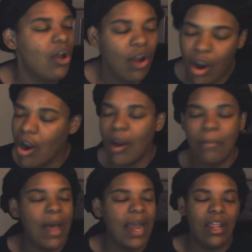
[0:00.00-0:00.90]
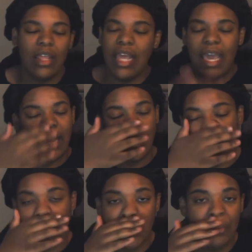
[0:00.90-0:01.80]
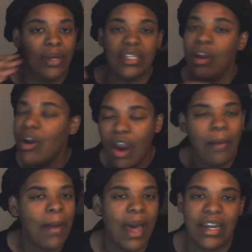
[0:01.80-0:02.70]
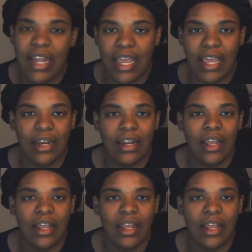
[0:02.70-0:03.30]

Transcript: Everybody dead on the tour bus. Everybody dead.